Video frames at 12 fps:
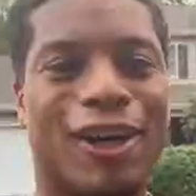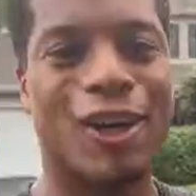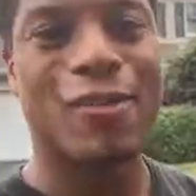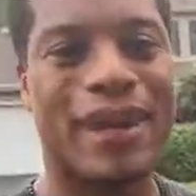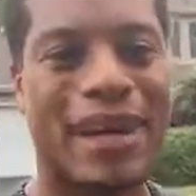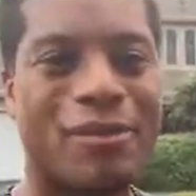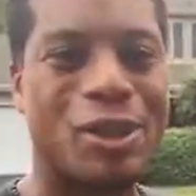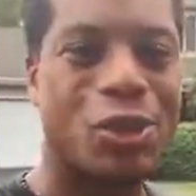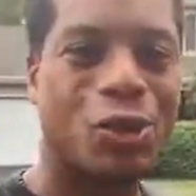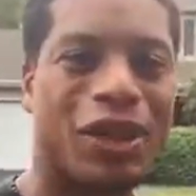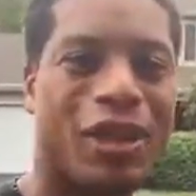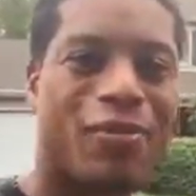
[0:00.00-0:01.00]
Hello, my name is
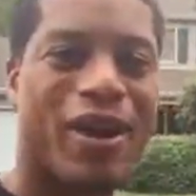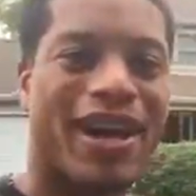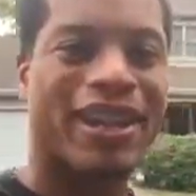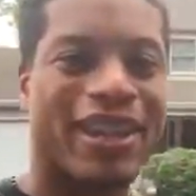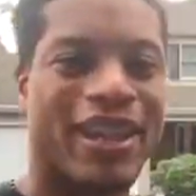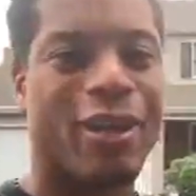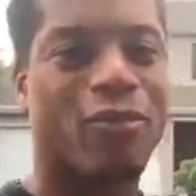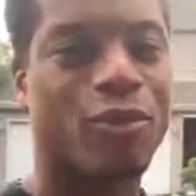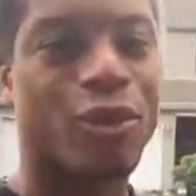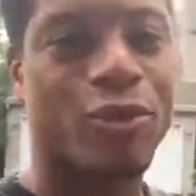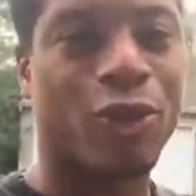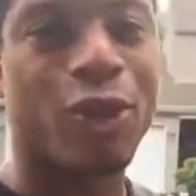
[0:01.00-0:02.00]
Julian Bradley and I'm
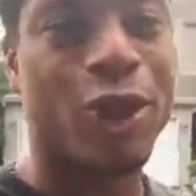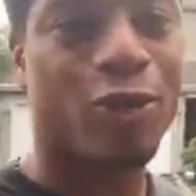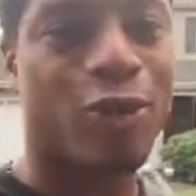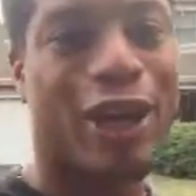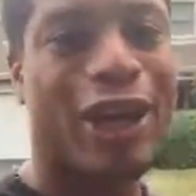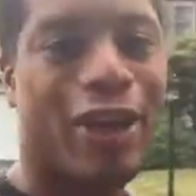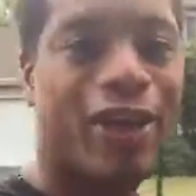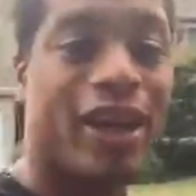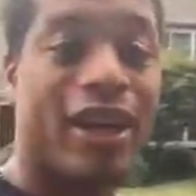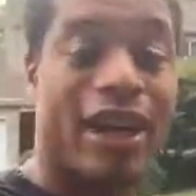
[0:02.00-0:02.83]
from the Philadelphia area,